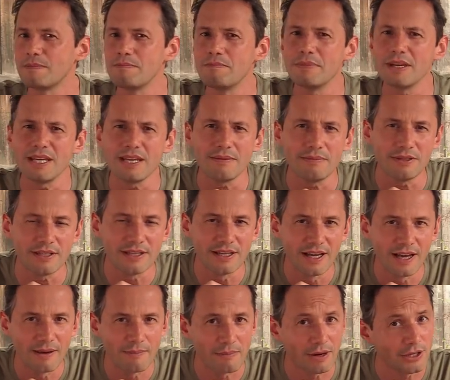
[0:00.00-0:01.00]
maybe
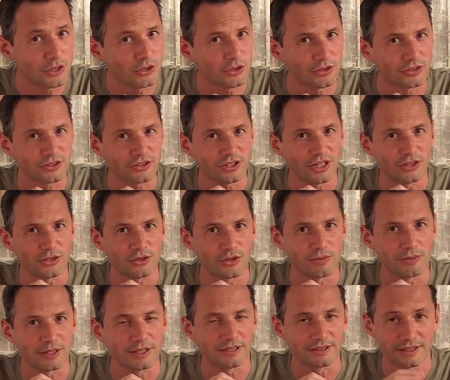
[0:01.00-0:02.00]
might just change your
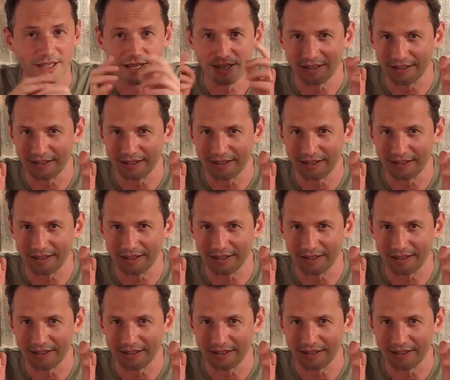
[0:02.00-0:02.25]
mind.